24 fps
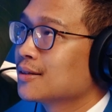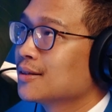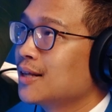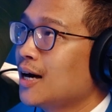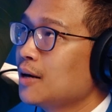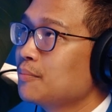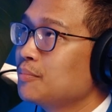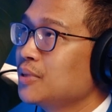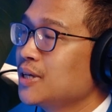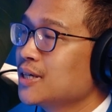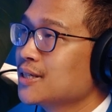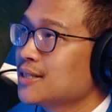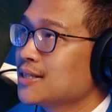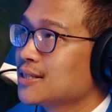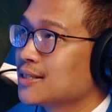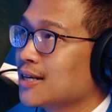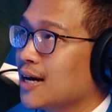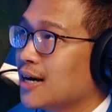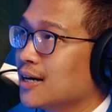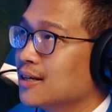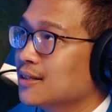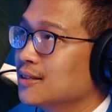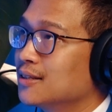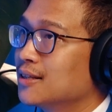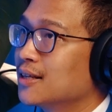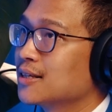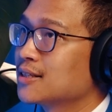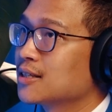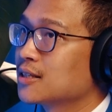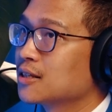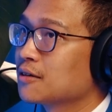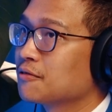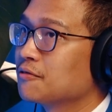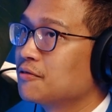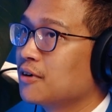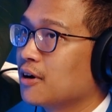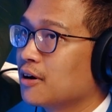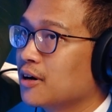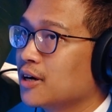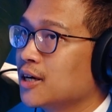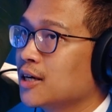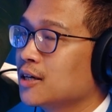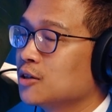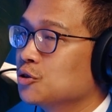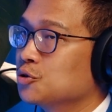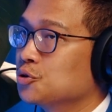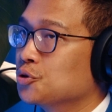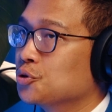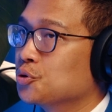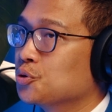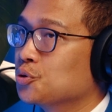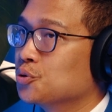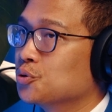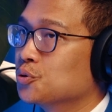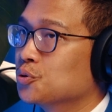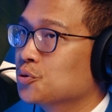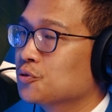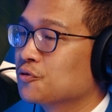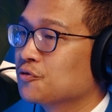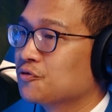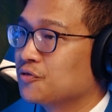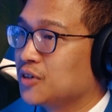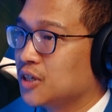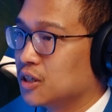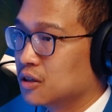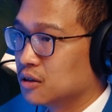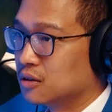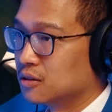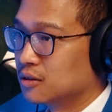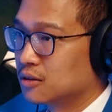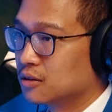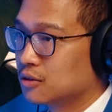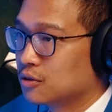That being said, this is a very new field.